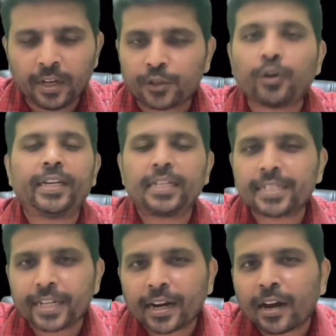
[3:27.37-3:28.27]
So
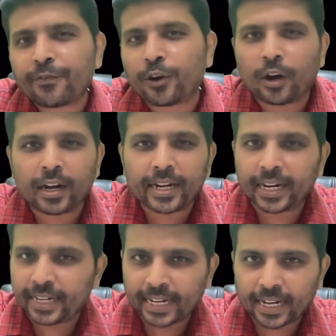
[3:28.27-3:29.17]
instead of calling
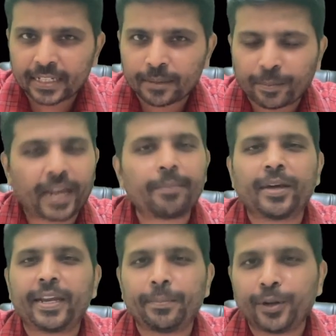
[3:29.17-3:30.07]
it as
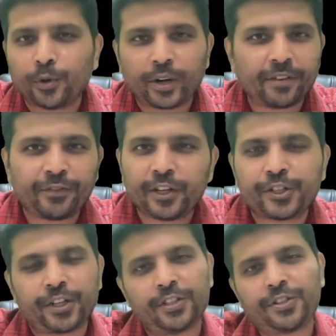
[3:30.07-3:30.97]
primary
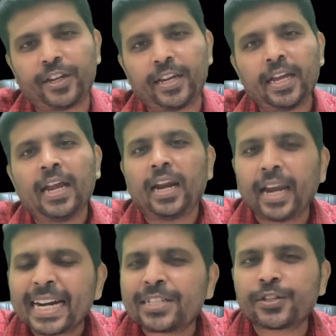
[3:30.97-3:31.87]
immunodeficiency,
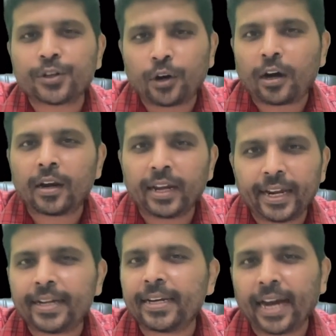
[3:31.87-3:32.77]
let's call
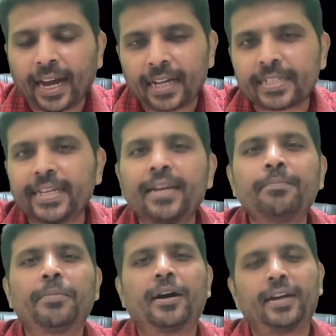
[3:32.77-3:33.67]
it as
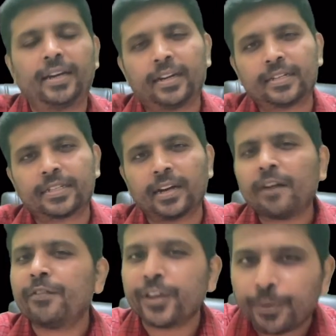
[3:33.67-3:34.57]
inborn errors
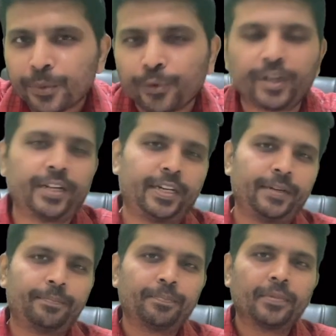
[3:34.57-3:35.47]
of immunity.
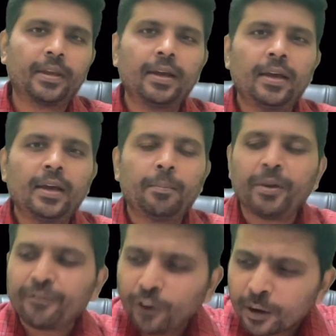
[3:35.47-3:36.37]

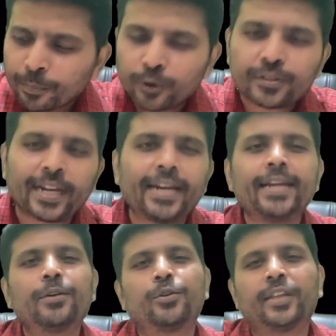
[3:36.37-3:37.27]
Before
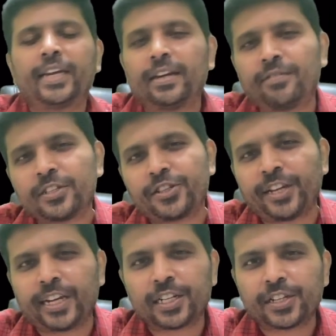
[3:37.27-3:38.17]
proceeding to the
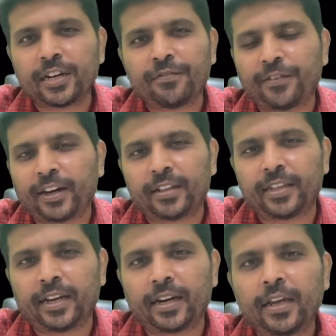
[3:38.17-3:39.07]
investigation
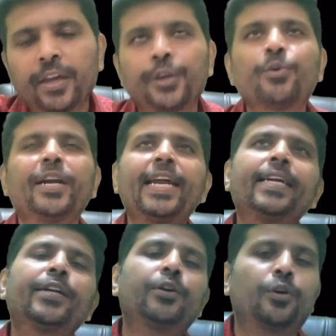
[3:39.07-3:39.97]
further, you
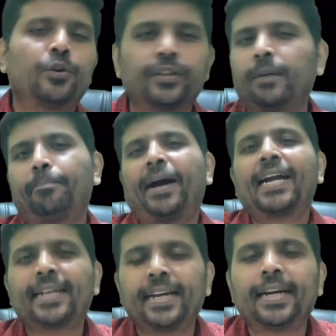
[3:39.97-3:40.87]
need to know the
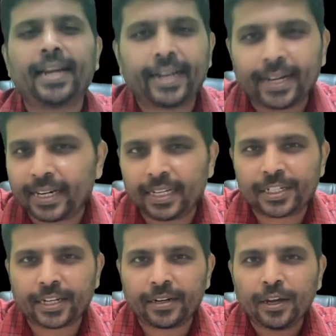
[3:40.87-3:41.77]
pattern
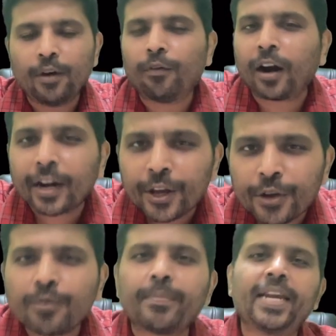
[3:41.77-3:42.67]
recognition. What do
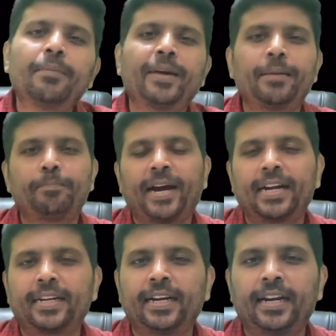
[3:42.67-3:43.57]
you mean by
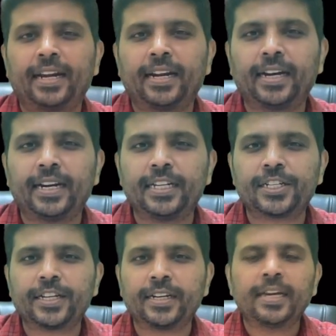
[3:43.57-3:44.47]
pattern
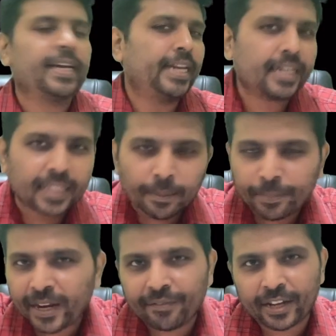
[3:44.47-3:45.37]
recognition? In the
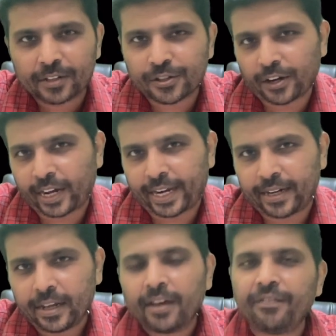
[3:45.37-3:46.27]
previous slide,
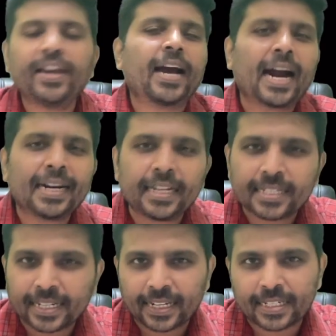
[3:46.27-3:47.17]
we had
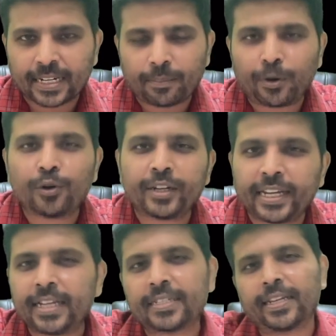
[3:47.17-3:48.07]
discussed about
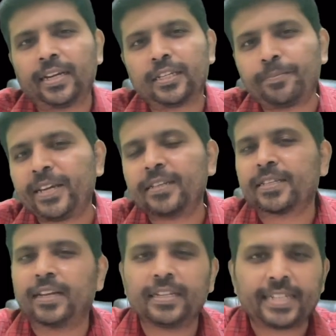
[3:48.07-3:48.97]
T cells, B
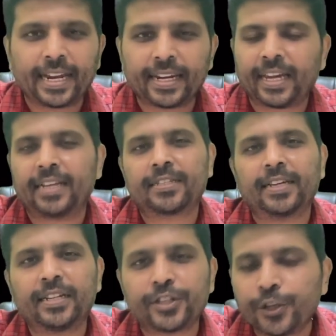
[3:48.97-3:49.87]
cells, NK
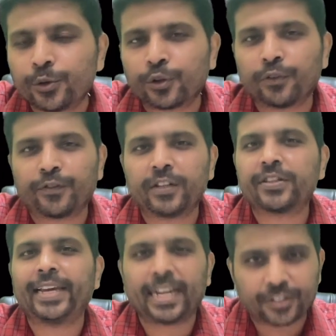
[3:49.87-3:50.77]
cells, neutrophils,
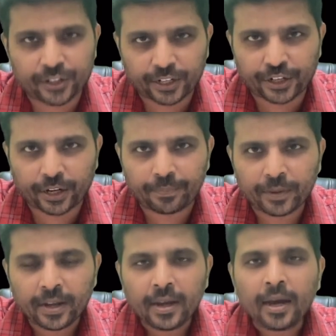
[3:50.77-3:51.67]
etc.
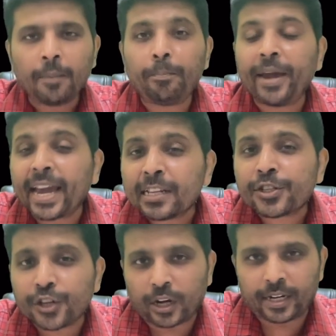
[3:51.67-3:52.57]

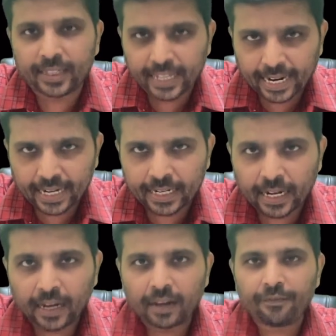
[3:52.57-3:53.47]
Based on that,
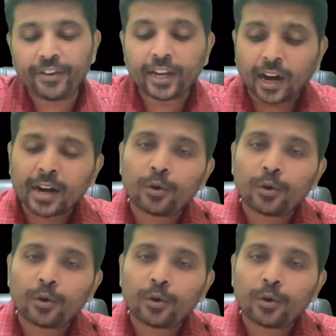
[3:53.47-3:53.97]
we are